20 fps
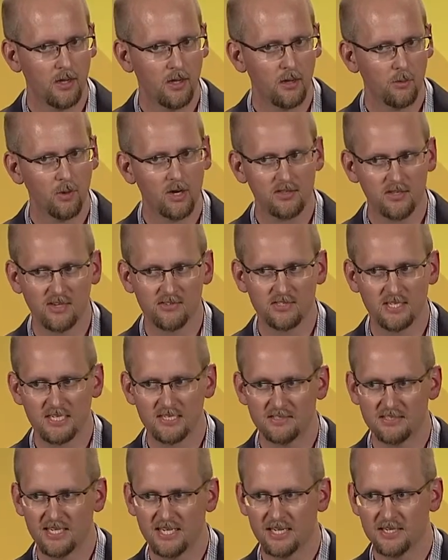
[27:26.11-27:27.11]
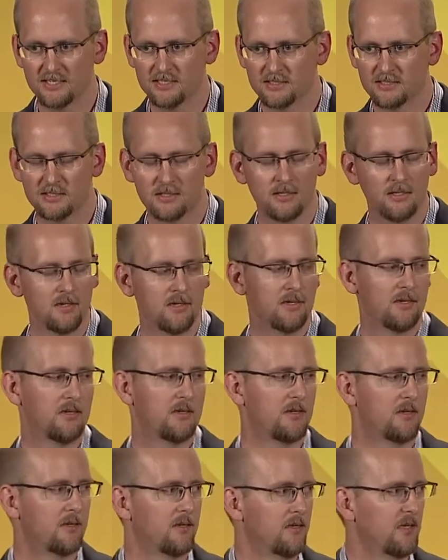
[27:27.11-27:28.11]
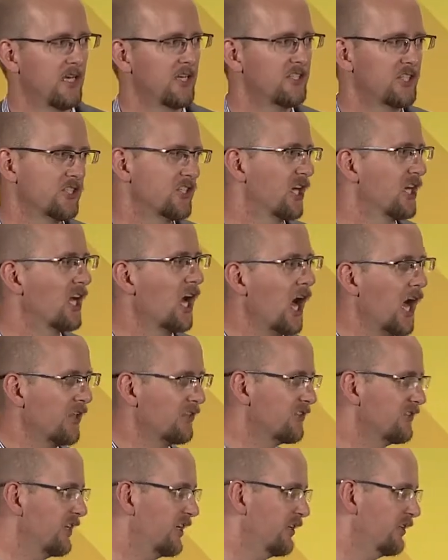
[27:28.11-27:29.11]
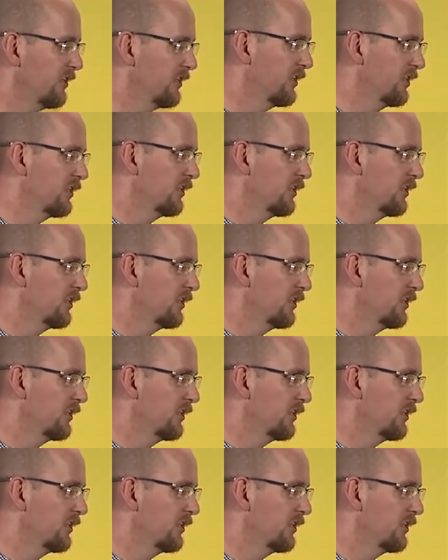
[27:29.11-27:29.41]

where it doesn't exist, it's just a constant